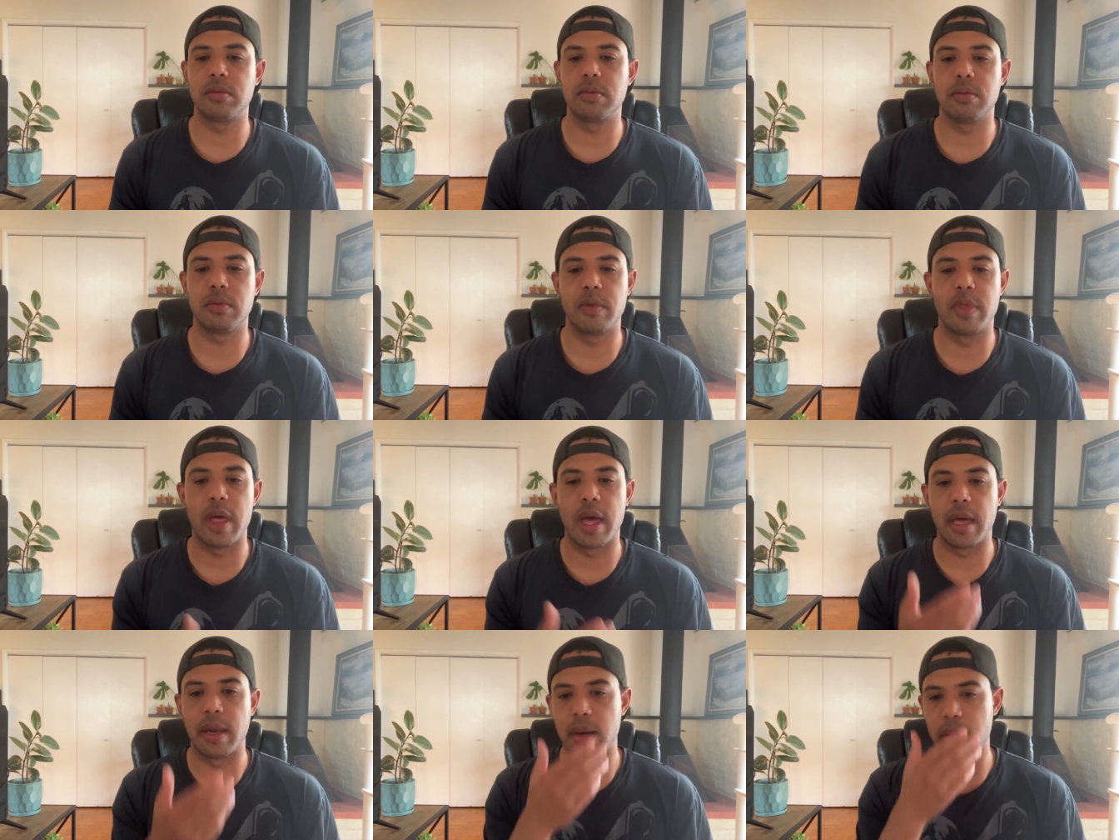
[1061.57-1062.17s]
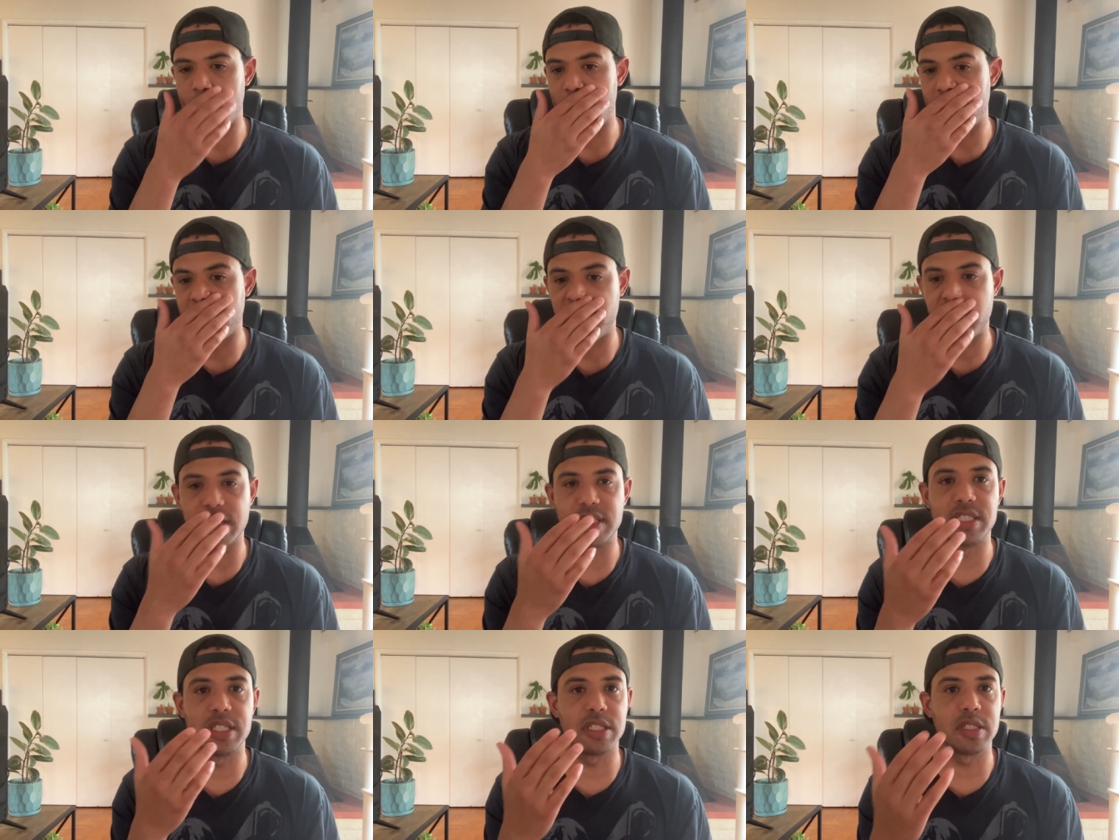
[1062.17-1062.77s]
then if
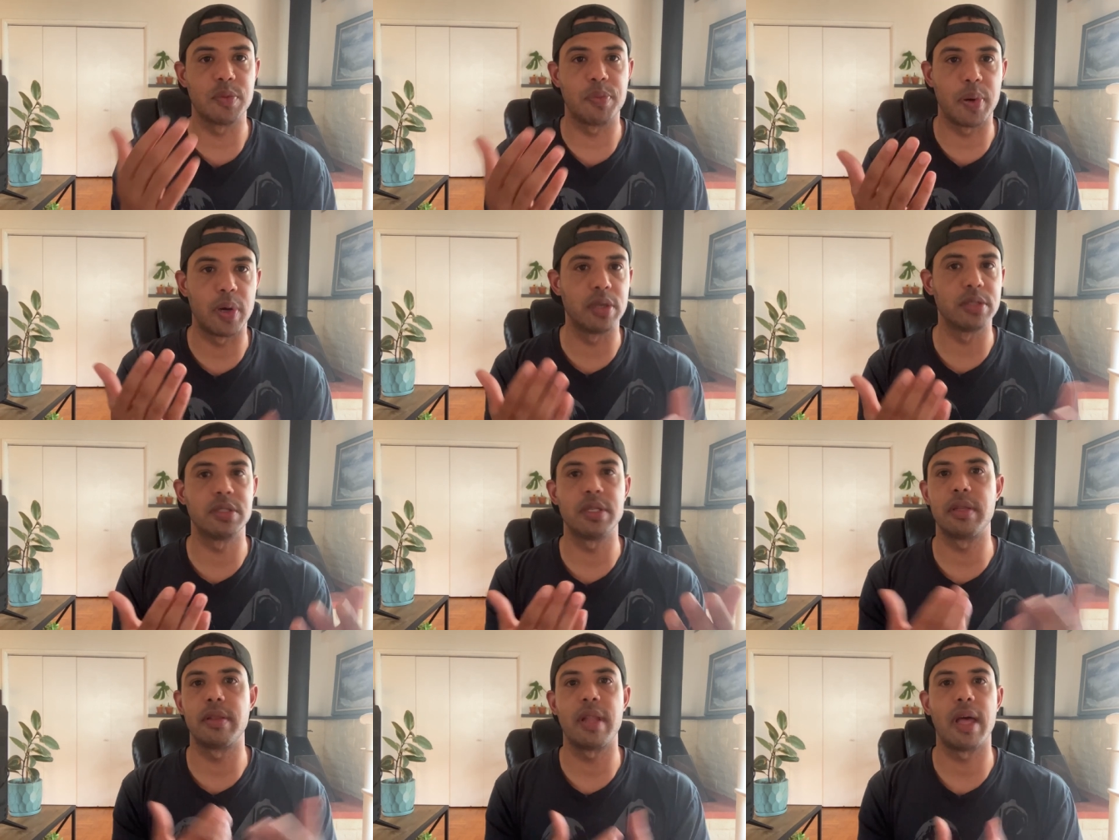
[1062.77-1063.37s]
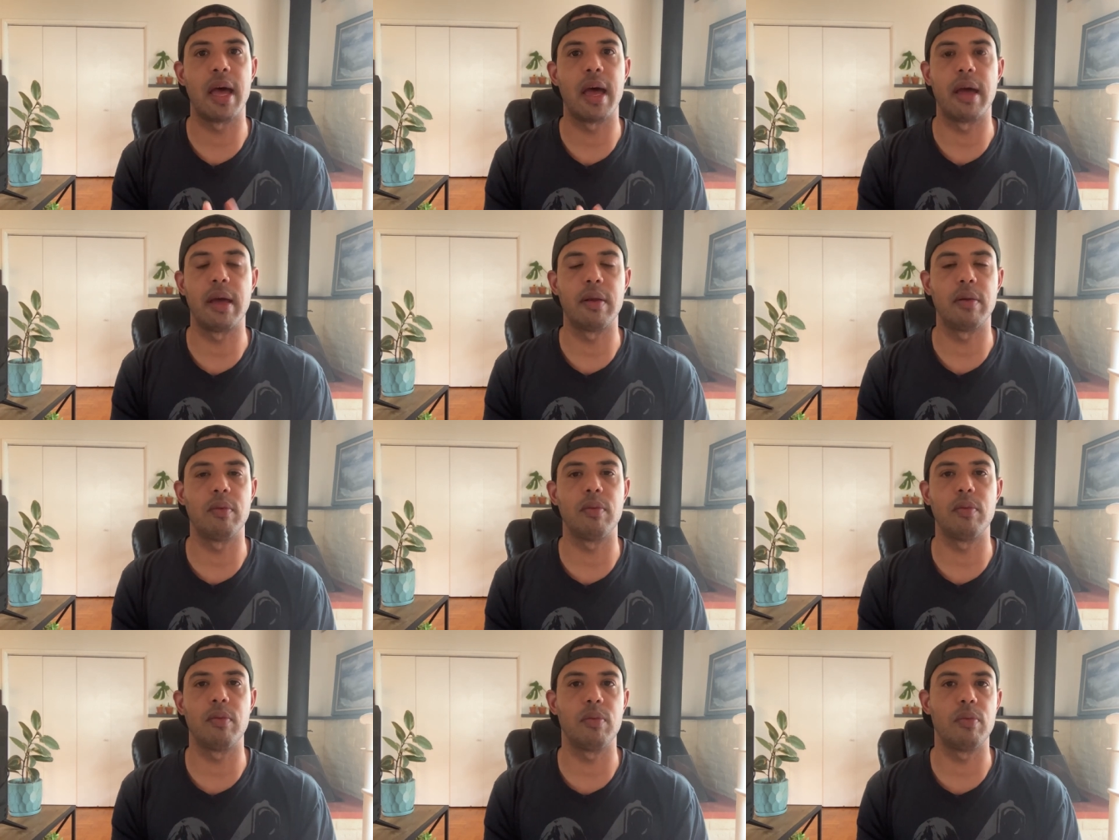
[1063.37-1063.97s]
this is a person that
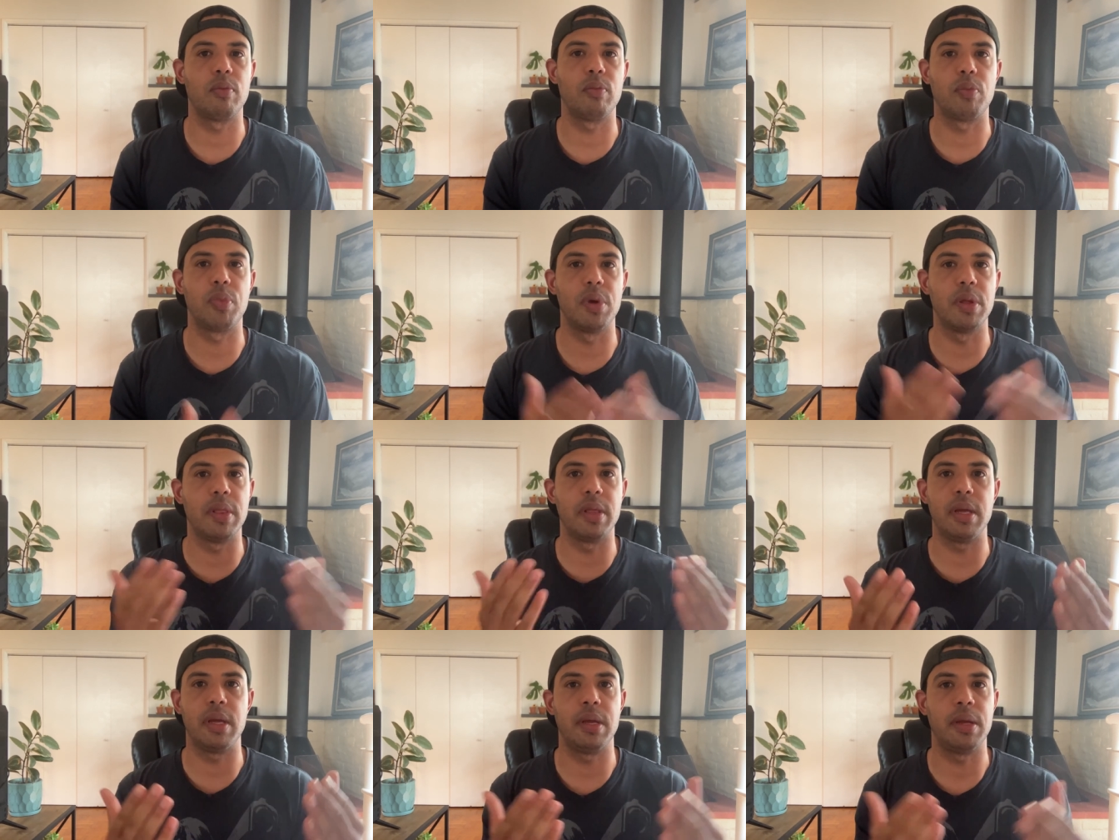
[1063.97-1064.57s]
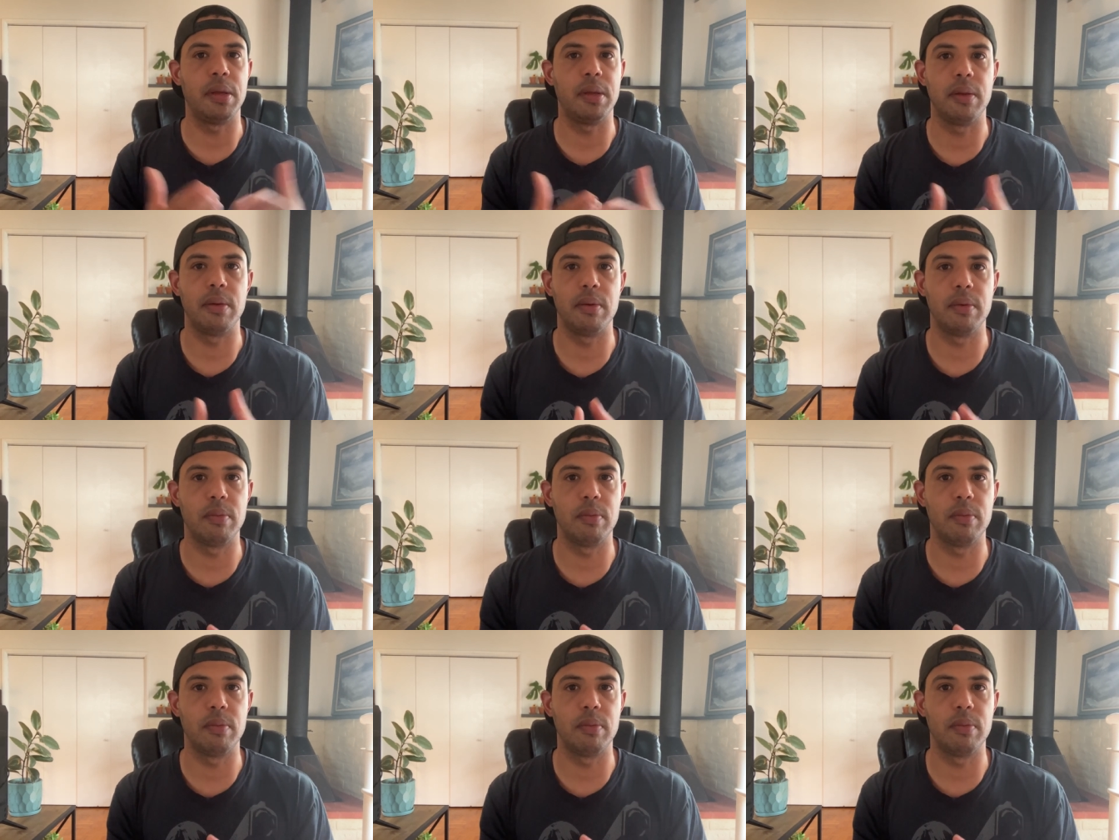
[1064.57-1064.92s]
really